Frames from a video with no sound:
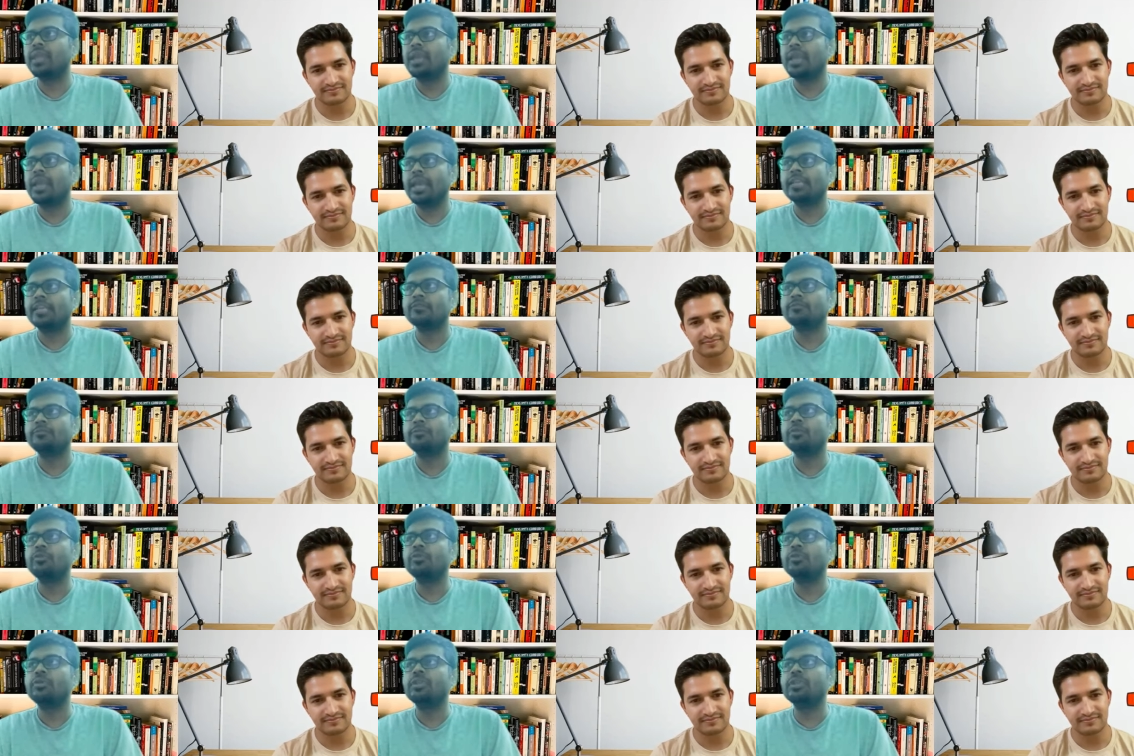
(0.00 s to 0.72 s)

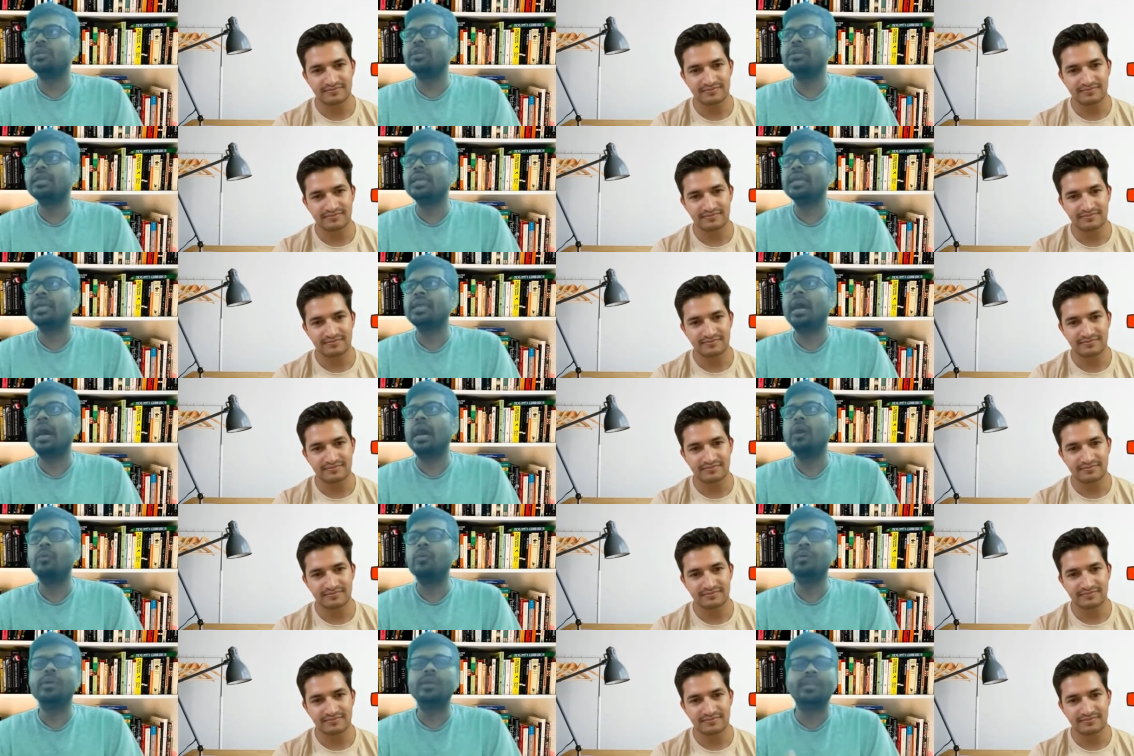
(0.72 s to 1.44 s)
Speaker 1: explore the like
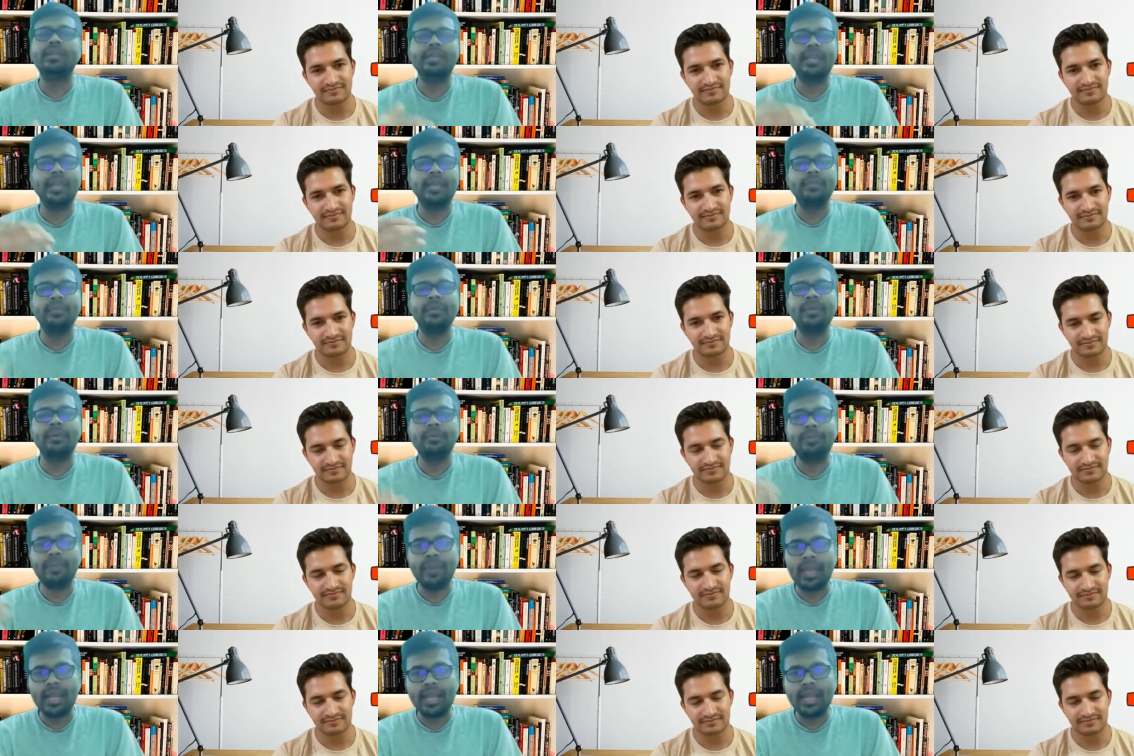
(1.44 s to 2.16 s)
how it can be
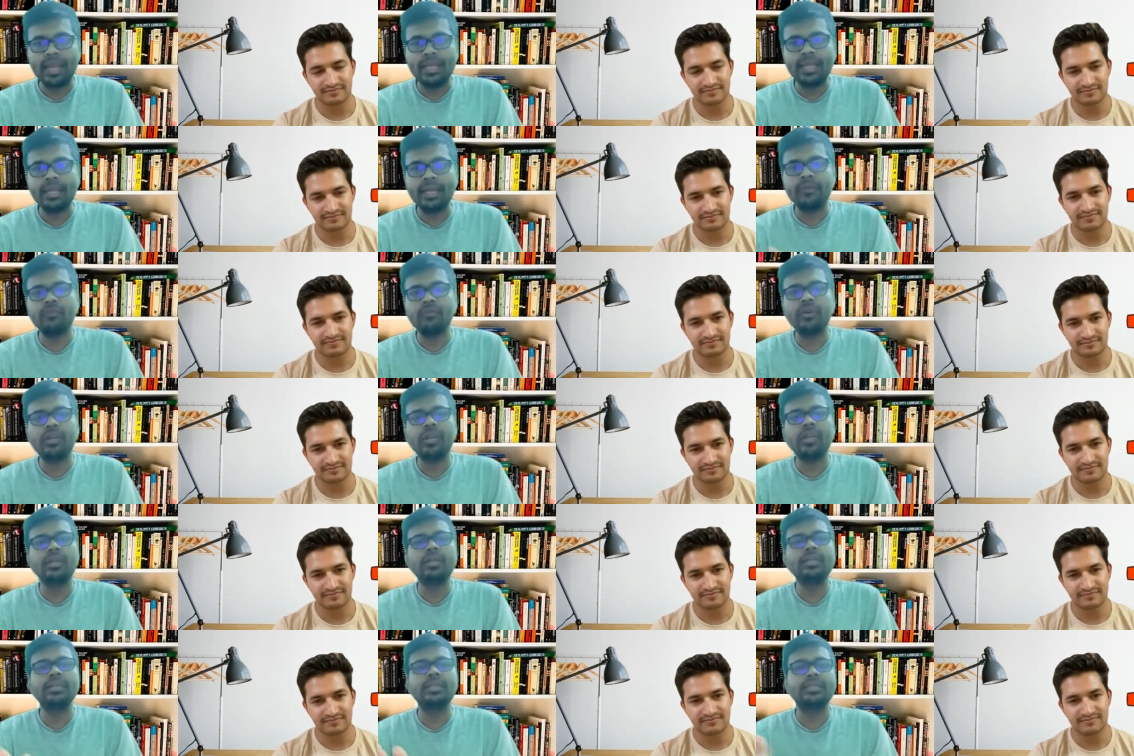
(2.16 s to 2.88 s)
applied and what
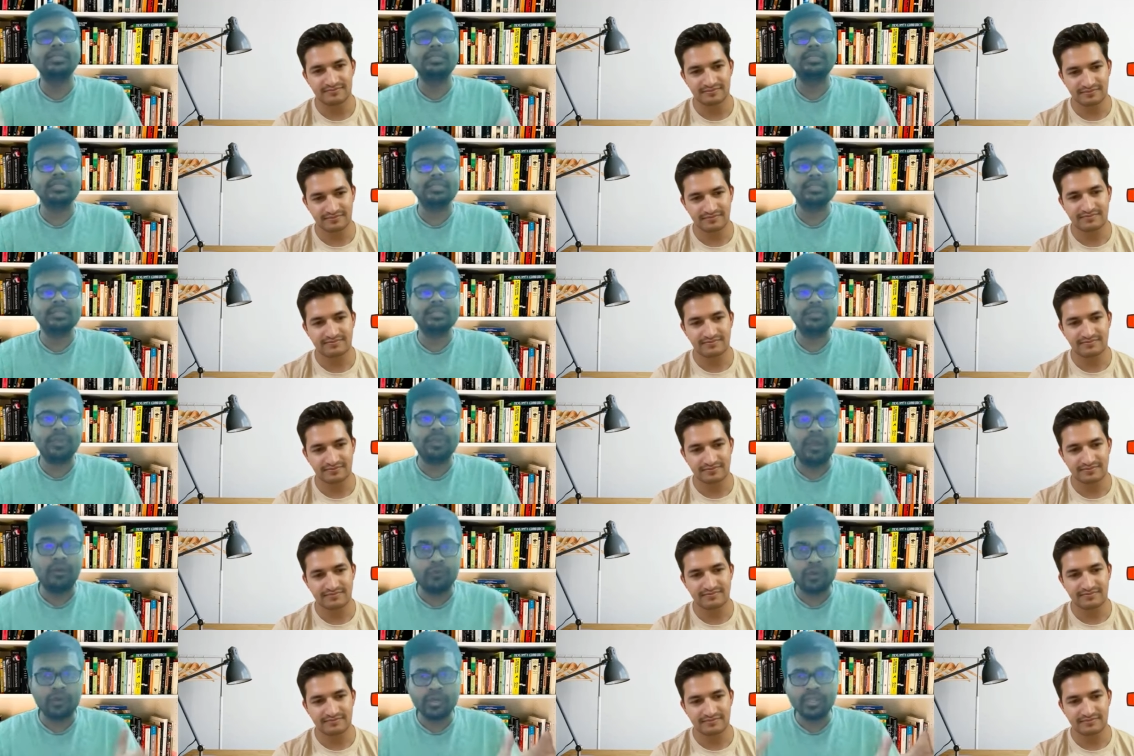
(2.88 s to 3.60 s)
are its
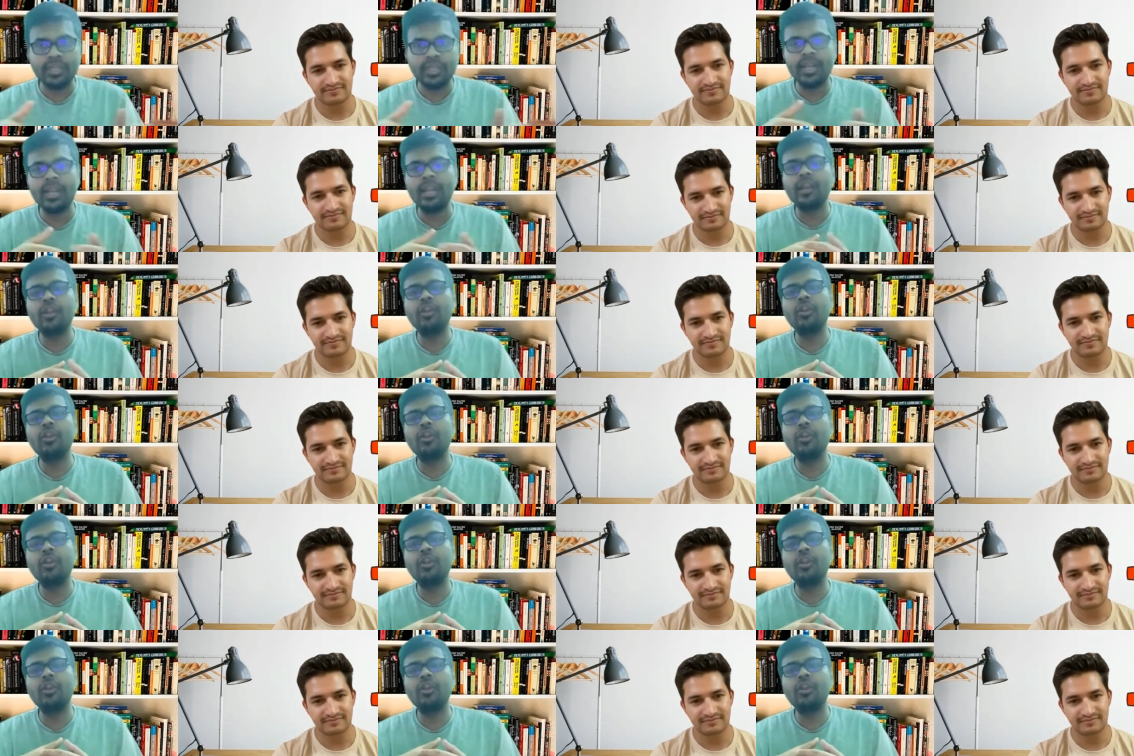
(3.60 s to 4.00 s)
what there are a